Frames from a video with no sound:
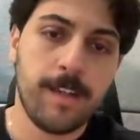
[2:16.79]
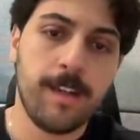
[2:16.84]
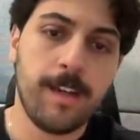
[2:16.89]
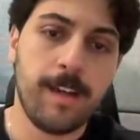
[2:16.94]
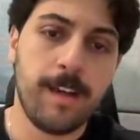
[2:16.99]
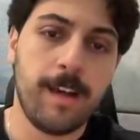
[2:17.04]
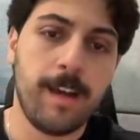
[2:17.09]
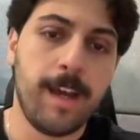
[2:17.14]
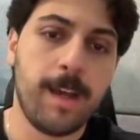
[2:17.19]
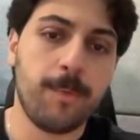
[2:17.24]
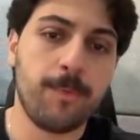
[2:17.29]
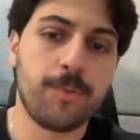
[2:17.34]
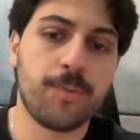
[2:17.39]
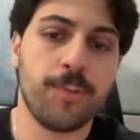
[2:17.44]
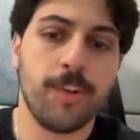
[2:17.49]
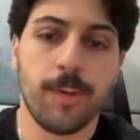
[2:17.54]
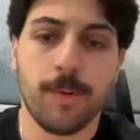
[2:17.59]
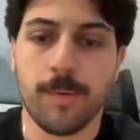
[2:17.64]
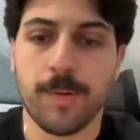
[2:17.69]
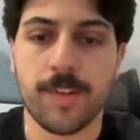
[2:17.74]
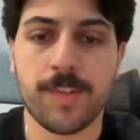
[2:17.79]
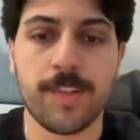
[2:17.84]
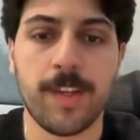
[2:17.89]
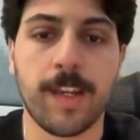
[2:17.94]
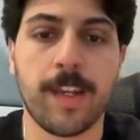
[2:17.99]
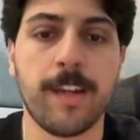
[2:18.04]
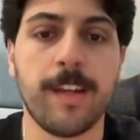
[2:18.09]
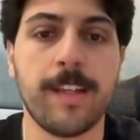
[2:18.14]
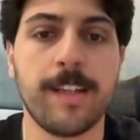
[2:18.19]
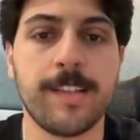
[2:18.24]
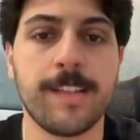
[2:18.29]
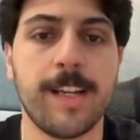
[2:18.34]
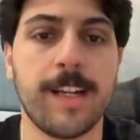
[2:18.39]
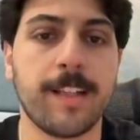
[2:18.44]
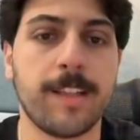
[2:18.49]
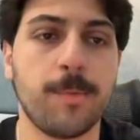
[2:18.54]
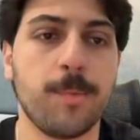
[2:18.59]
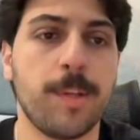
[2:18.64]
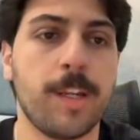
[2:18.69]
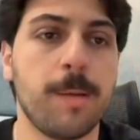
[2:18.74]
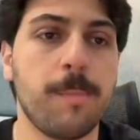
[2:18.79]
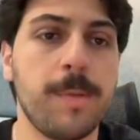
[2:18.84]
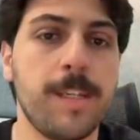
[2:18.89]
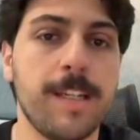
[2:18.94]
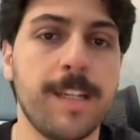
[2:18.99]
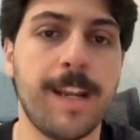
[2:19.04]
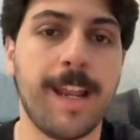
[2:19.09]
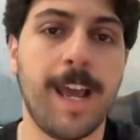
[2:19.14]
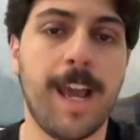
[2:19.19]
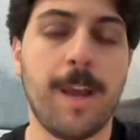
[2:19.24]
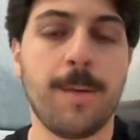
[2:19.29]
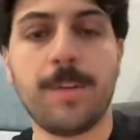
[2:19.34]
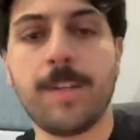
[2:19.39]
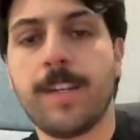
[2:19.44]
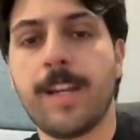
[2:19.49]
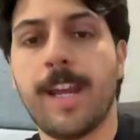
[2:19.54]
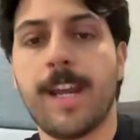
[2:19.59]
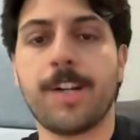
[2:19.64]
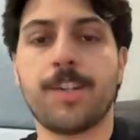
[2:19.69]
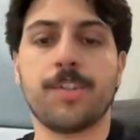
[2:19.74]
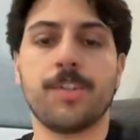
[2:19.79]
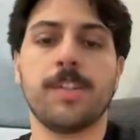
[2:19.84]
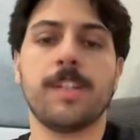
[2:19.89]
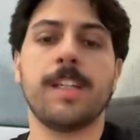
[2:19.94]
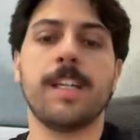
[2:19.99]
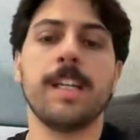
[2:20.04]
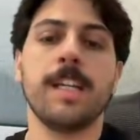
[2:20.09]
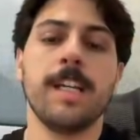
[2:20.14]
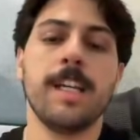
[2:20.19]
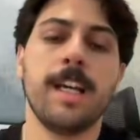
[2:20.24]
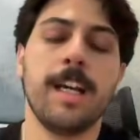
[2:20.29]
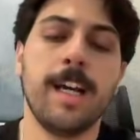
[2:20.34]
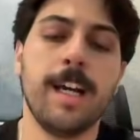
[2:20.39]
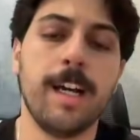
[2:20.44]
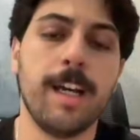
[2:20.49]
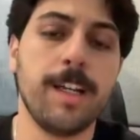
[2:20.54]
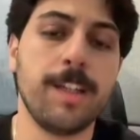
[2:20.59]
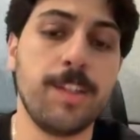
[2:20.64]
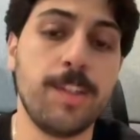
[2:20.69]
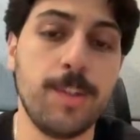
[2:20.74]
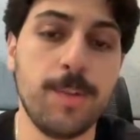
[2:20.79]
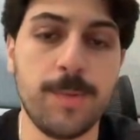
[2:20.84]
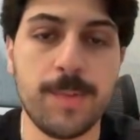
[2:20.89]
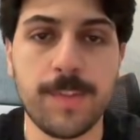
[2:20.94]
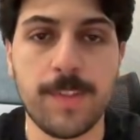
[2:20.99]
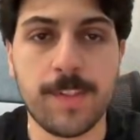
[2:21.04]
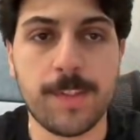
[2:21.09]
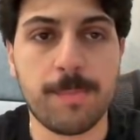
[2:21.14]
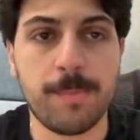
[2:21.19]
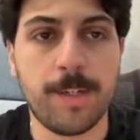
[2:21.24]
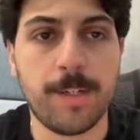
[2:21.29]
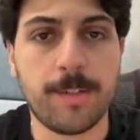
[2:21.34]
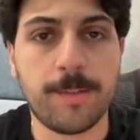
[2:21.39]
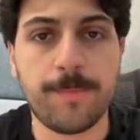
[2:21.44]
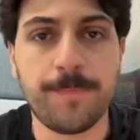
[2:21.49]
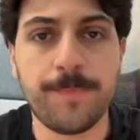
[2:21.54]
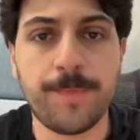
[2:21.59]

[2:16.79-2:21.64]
I will show you in a second exactly what I mean and how you can actually use this model.